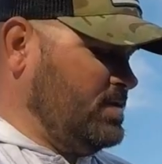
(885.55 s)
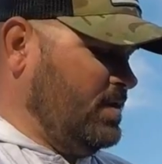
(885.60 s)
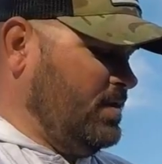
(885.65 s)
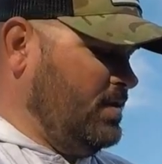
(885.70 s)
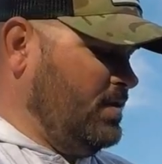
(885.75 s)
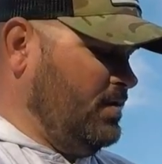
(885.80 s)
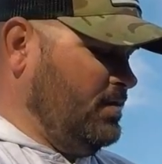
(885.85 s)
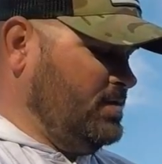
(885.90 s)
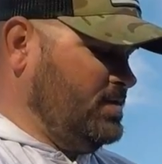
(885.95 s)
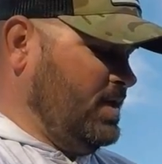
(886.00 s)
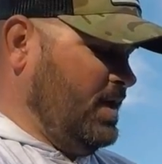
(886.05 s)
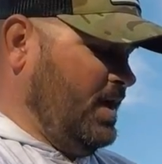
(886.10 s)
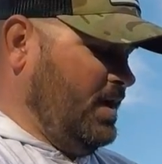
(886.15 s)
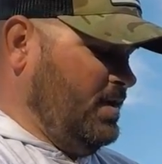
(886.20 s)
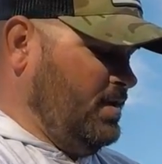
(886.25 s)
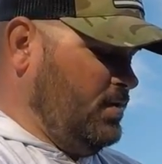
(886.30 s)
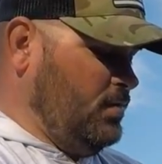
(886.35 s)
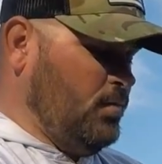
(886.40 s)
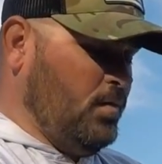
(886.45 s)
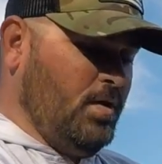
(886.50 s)
a little
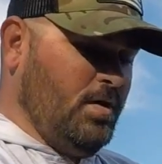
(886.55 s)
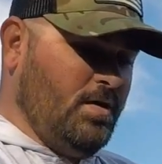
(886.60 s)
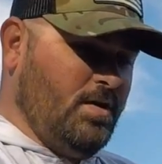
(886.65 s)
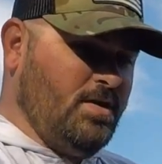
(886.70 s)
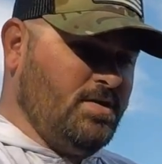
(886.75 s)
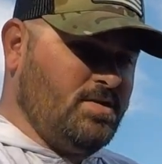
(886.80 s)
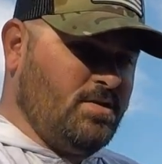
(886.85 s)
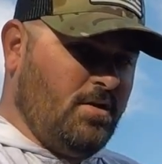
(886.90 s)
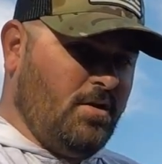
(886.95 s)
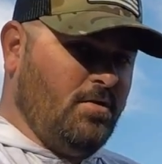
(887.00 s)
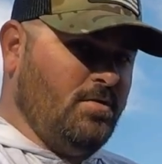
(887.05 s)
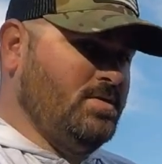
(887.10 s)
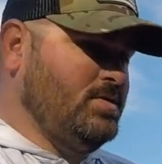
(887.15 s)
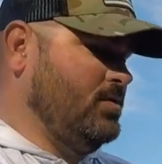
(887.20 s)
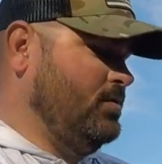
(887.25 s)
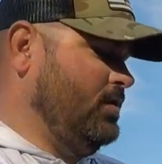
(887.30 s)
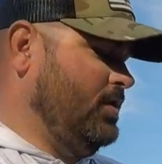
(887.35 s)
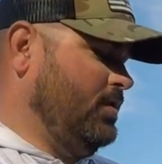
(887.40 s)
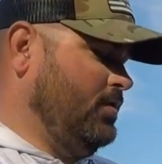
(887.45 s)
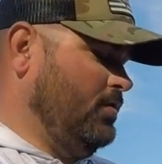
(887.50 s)
tight. You want this
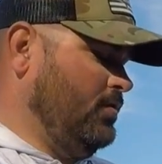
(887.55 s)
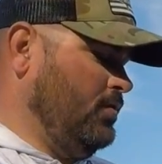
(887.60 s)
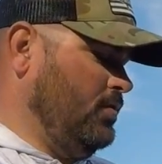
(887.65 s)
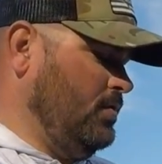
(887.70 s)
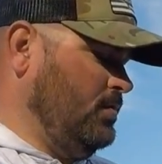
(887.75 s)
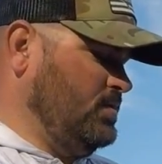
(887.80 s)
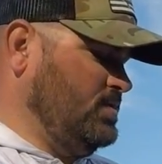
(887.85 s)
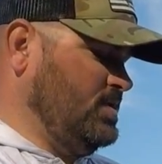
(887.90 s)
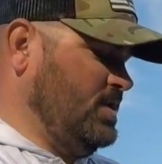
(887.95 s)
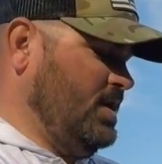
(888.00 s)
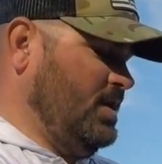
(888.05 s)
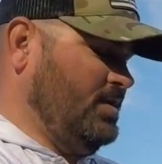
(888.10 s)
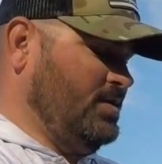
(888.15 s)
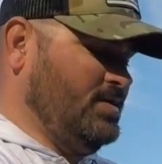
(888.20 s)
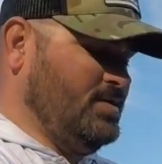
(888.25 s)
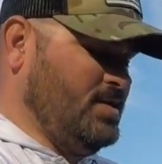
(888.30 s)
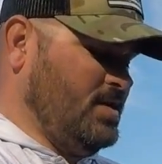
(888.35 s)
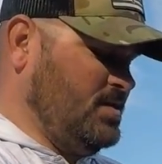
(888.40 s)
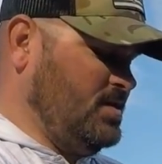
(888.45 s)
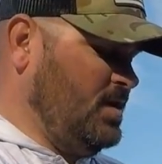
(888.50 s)
looser than your normal setting,
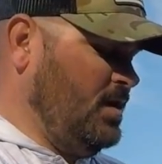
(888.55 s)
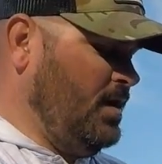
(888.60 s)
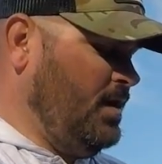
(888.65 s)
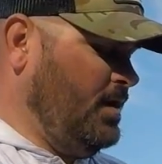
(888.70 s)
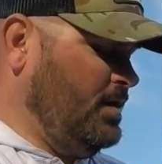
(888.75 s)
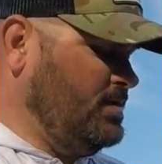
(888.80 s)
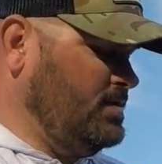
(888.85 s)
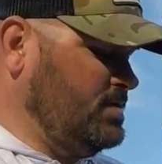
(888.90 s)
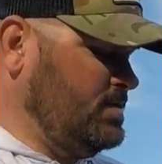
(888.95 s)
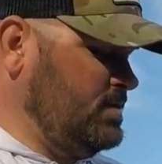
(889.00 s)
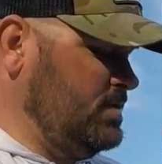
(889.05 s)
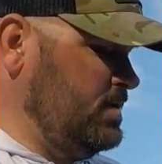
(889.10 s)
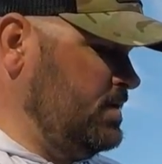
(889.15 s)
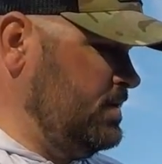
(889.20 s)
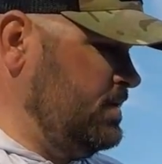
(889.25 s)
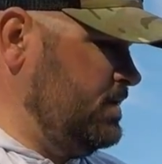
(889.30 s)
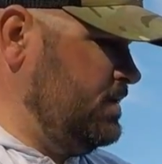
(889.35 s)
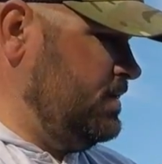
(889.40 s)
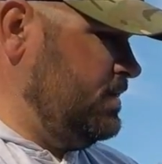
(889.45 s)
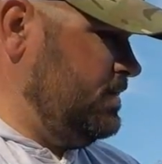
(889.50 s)
just a touch
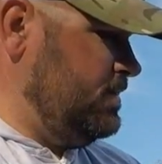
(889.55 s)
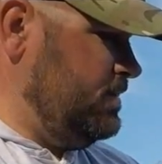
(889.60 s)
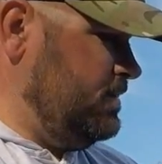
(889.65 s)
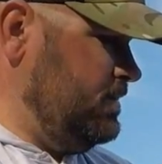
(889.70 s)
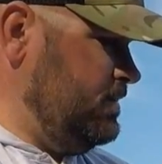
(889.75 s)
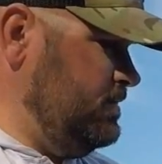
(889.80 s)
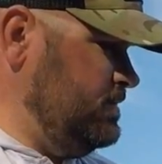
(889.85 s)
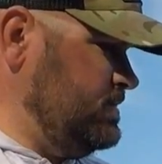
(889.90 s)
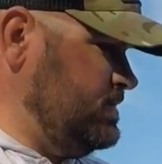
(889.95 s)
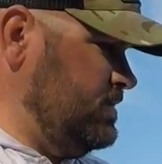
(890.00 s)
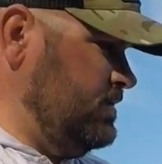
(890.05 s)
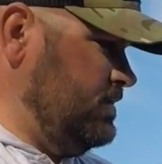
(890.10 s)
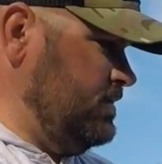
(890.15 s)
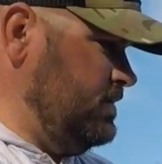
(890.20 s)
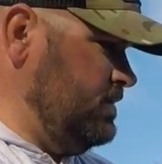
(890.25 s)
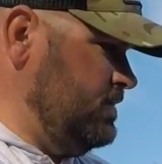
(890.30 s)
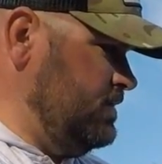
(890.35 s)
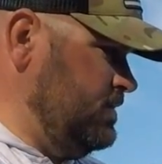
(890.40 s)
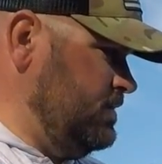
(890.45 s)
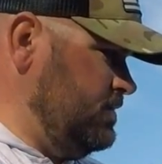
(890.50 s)
looser
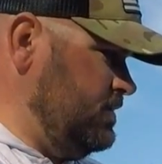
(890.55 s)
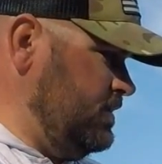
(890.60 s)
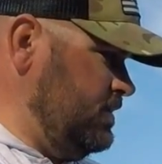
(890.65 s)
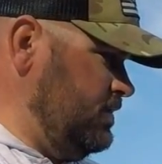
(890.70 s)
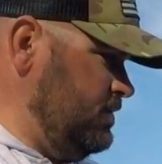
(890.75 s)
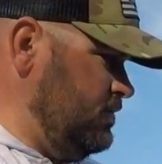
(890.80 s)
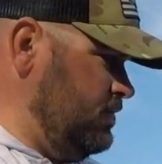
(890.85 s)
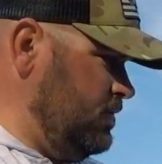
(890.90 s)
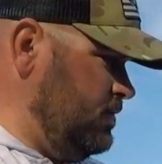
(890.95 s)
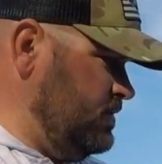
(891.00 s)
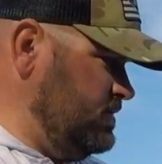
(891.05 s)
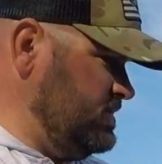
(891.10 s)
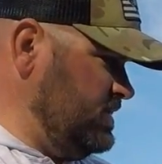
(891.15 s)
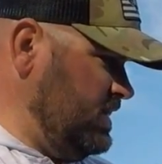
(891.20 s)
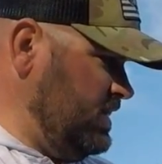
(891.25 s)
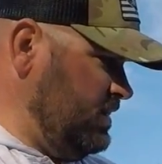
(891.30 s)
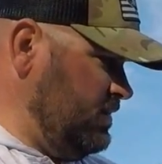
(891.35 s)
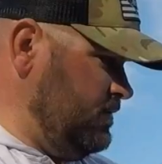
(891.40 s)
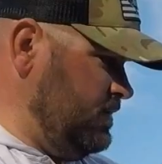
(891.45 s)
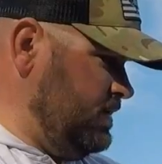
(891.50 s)
than your normal
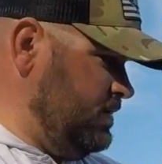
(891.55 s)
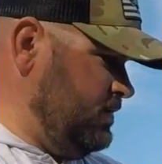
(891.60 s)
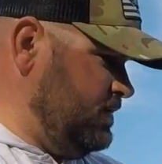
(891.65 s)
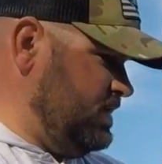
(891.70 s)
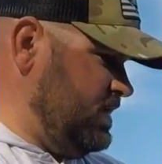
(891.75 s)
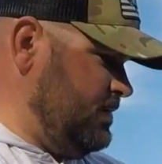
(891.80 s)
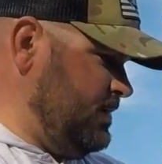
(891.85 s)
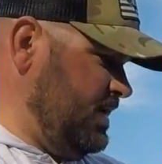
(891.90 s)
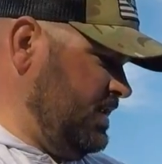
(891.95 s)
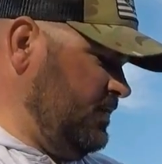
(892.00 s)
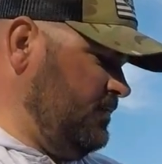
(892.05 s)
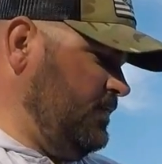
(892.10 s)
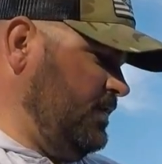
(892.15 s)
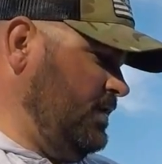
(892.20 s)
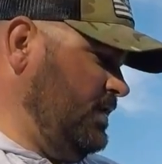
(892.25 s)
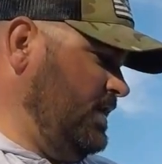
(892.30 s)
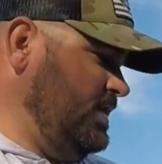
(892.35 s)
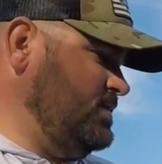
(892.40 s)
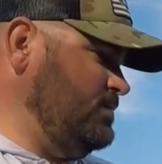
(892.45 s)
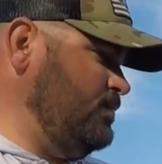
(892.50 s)
setting. You really want that bait to
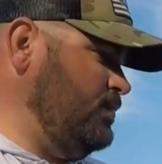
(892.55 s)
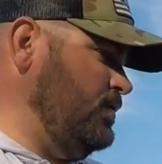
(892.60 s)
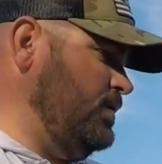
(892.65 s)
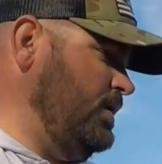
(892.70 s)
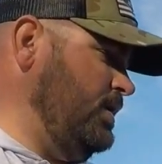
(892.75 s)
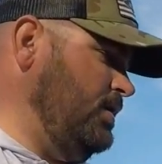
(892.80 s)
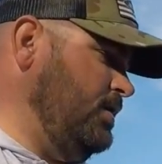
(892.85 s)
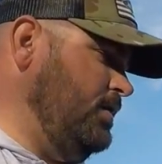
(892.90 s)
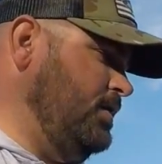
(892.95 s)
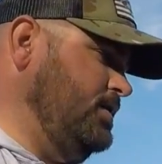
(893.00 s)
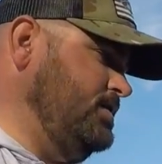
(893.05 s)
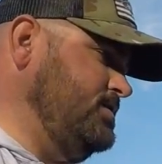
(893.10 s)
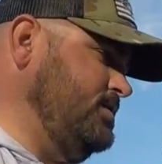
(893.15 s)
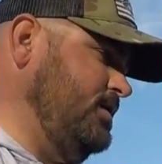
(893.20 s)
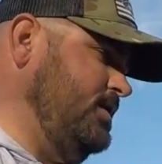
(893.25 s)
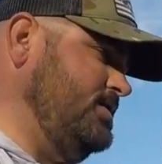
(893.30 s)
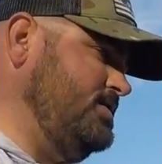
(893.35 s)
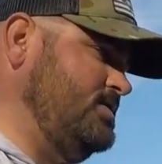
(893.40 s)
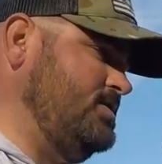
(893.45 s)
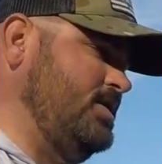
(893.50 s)
fall. That's pretty good, so
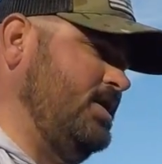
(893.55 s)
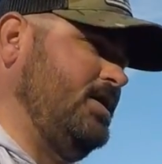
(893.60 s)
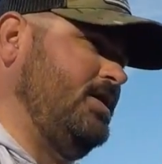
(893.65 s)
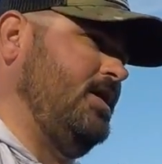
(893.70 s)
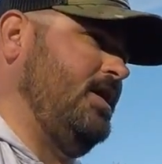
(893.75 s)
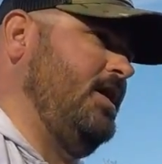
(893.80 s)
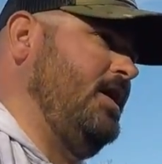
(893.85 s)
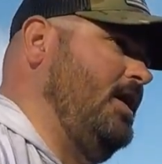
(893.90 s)
let's check that